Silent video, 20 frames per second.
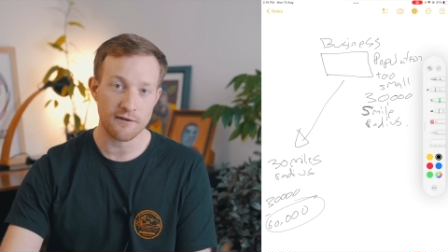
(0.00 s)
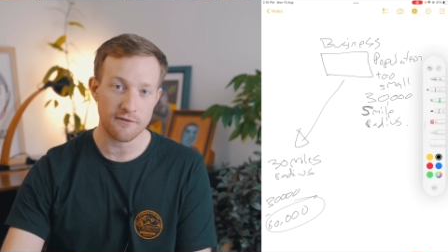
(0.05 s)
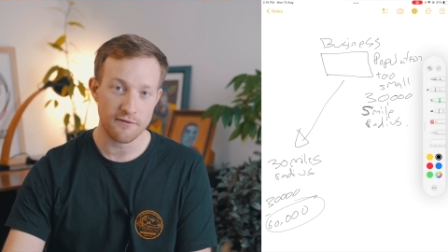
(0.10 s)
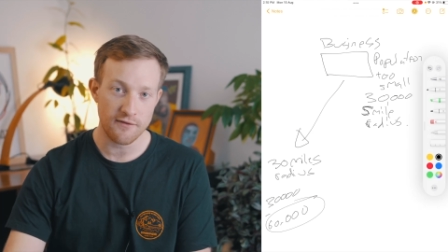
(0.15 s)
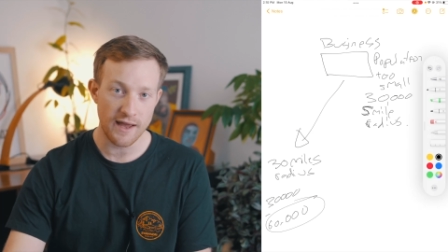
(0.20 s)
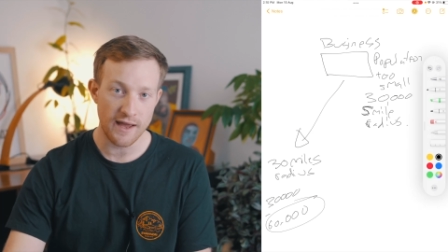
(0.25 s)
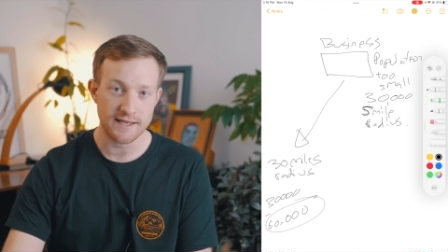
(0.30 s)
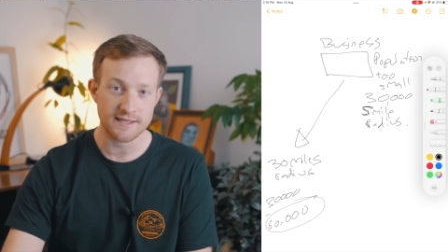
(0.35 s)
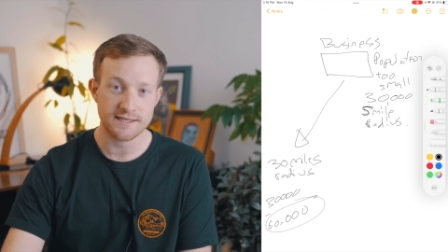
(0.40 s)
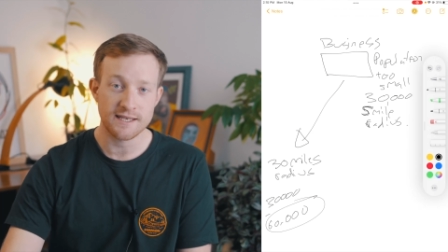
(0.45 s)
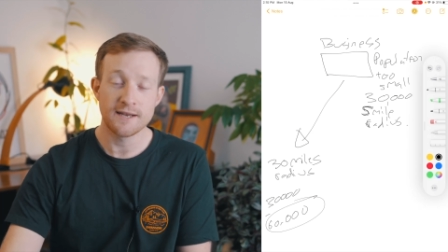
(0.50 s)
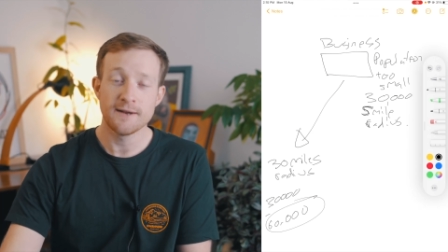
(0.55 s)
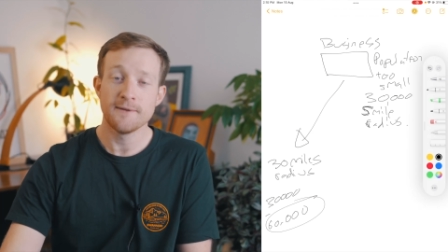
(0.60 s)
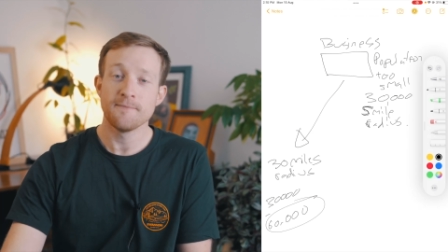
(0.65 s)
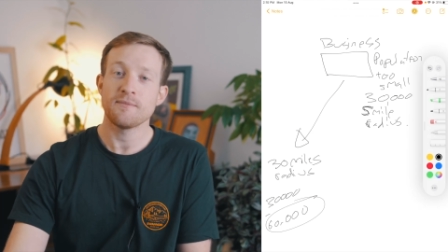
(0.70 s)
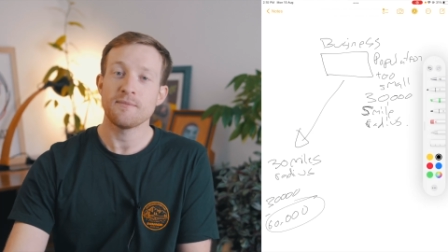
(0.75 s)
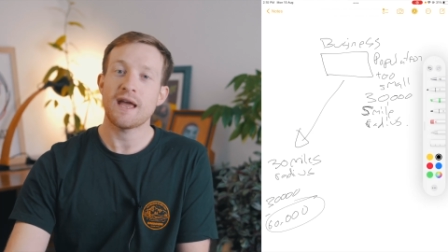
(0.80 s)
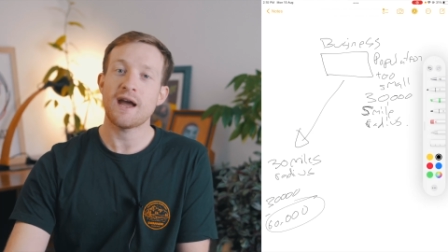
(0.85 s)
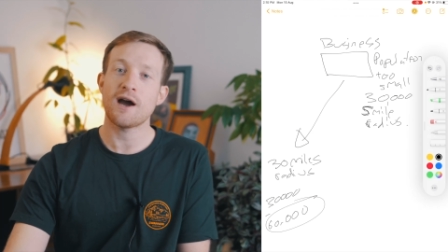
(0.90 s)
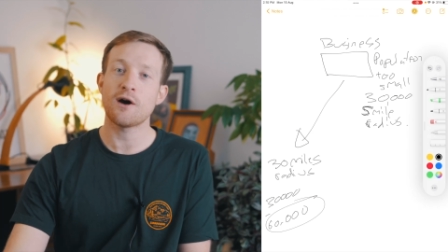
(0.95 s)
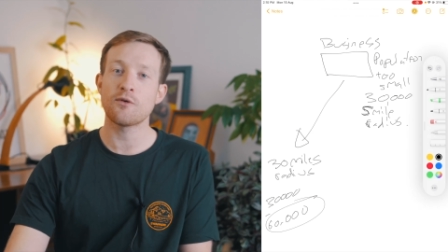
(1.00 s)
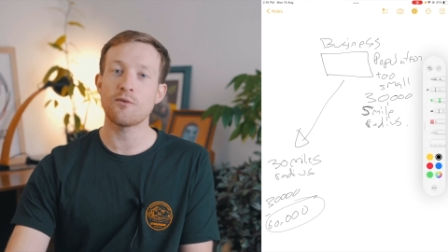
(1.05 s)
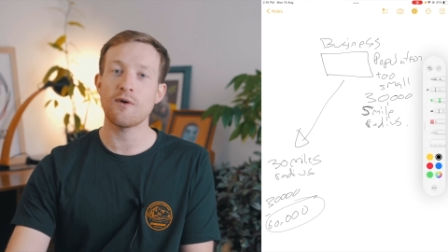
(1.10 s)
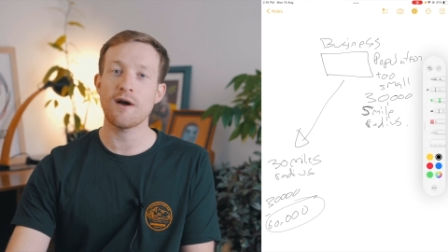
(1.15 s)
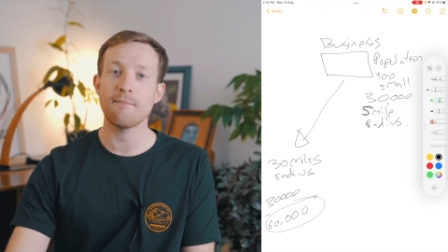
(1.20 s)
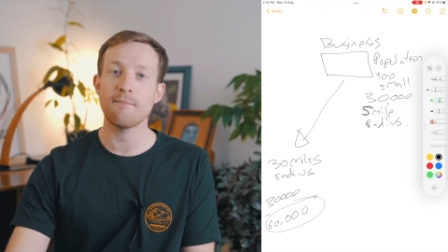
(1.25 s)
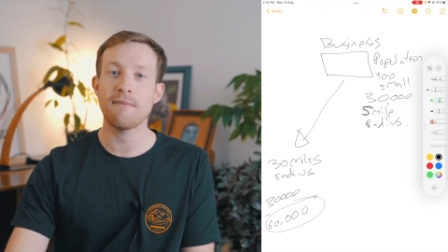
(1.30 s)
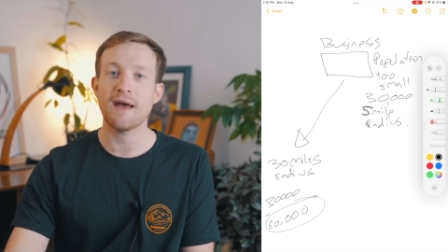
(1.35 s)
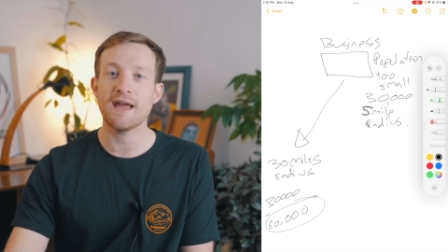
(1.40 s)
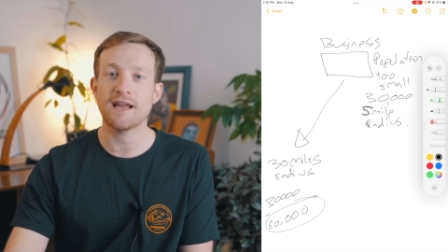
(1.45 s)
to face. How do
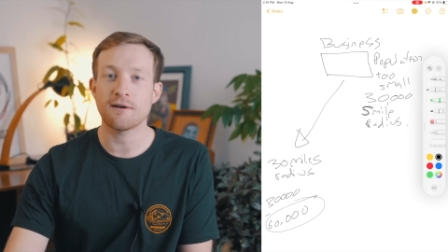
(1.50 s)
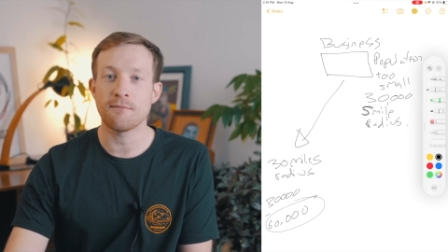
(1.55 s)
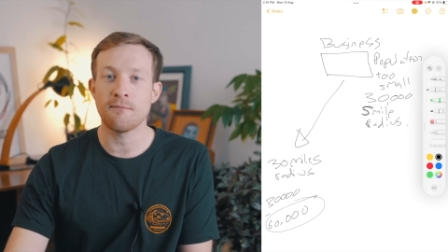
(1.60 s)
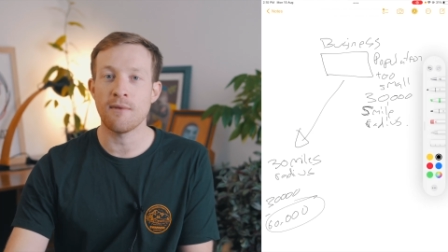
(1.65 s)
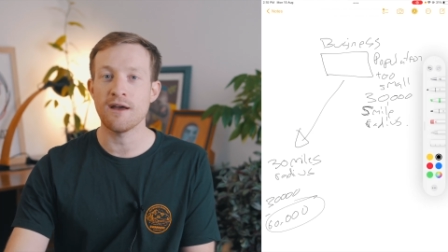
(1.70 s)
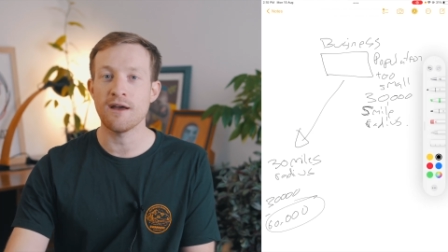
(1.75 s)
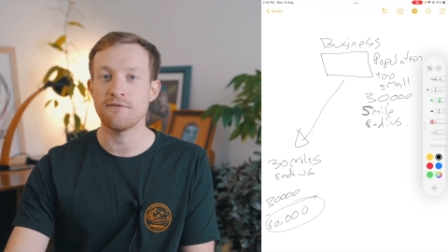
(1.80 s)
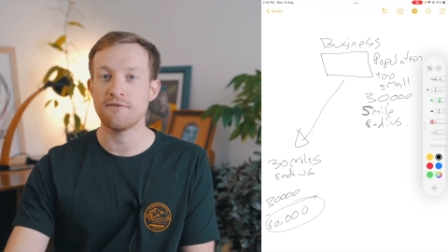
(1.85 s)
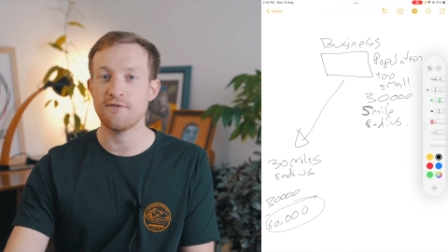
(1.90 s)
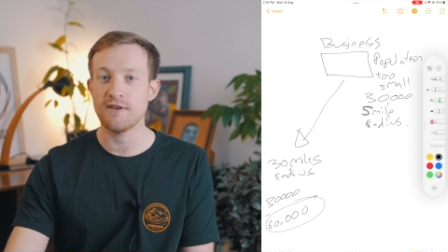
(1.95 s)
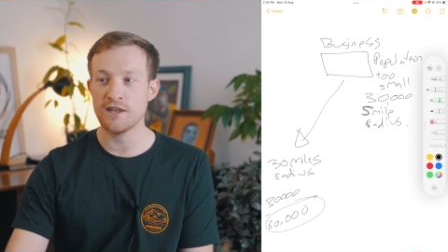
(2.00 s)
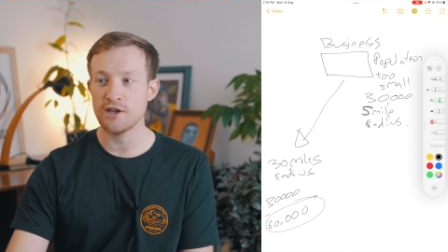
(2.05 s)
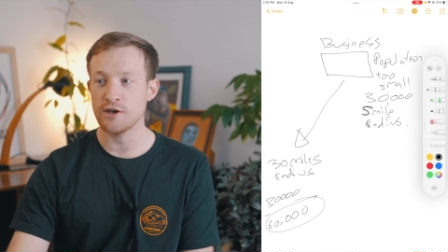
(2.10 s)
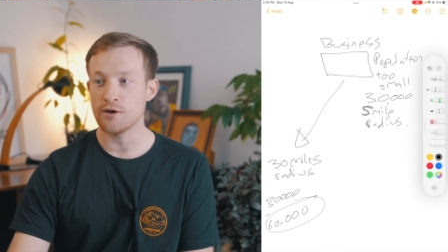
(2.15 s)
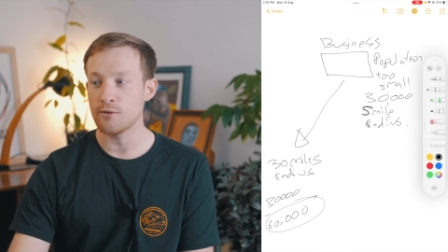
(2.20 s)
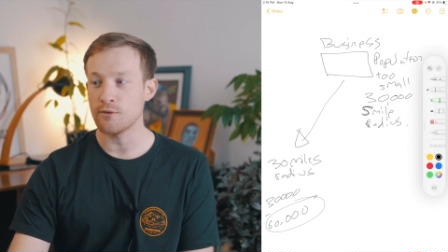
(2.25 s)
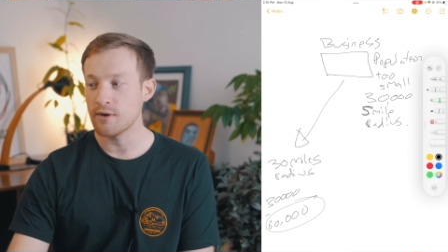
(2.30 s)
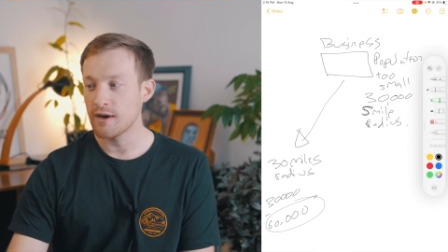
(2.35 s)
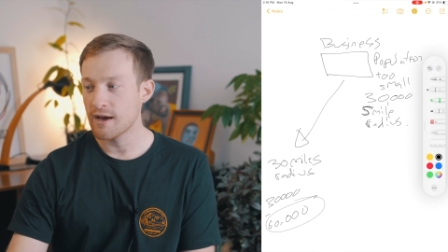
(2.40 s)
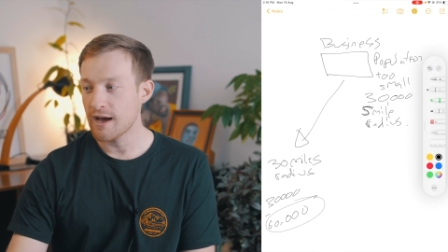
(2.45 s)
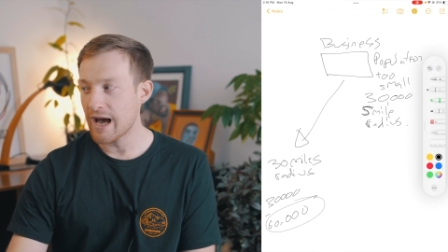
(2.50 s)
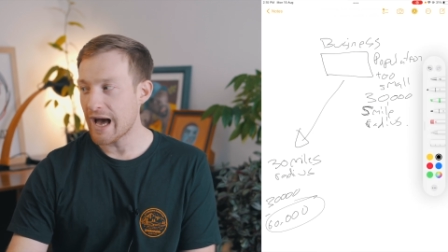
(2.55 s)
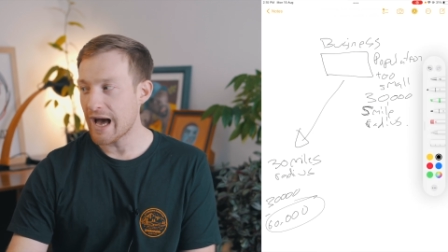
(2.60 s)
I make my venue